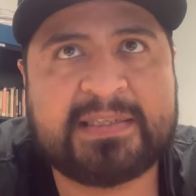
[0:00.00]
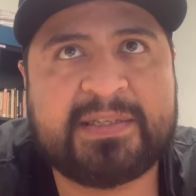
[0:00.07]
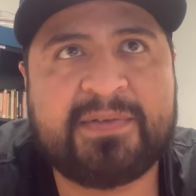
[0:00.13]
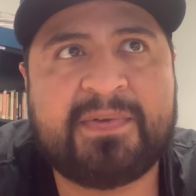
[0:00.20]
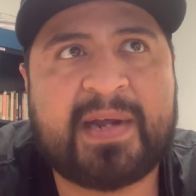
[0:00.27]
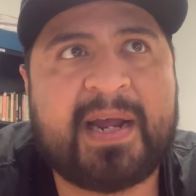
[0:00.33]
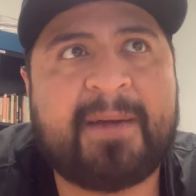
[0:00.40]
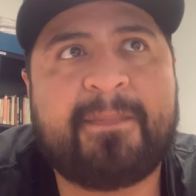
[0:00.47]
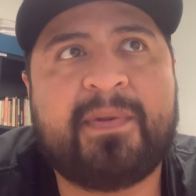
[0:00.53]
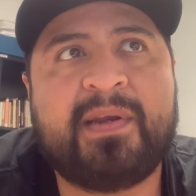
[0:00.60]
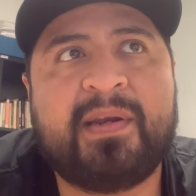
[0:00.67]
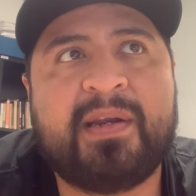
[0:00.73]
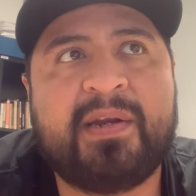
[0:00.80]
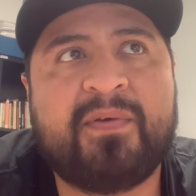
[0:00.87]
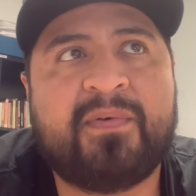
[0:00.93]
to
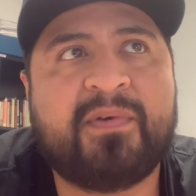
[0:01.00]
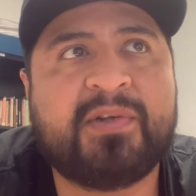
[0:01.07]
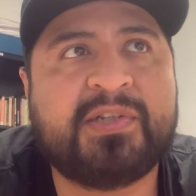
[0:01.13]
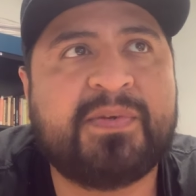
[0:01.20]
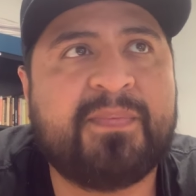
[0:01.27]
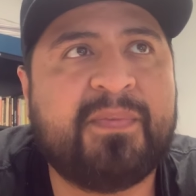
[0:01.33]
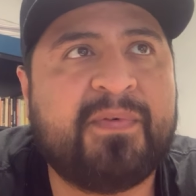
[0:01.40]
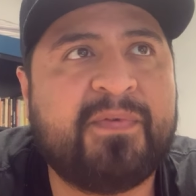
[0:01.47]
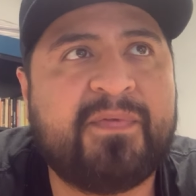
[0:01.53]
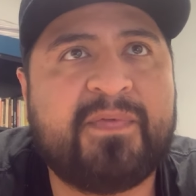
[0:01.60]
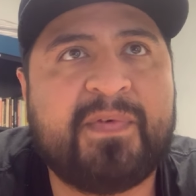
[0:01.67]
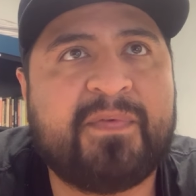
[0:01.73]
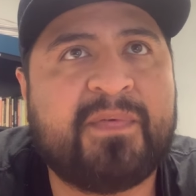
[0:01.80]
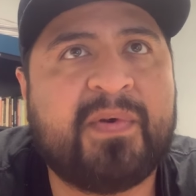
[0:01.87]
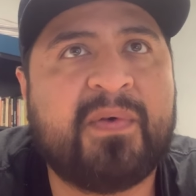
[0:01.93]
happen in order to move
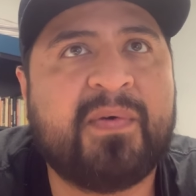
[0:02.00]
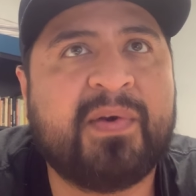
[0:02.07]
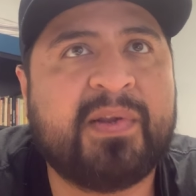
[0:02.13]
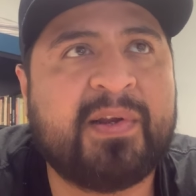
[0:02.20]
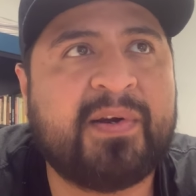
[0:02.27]
it forward.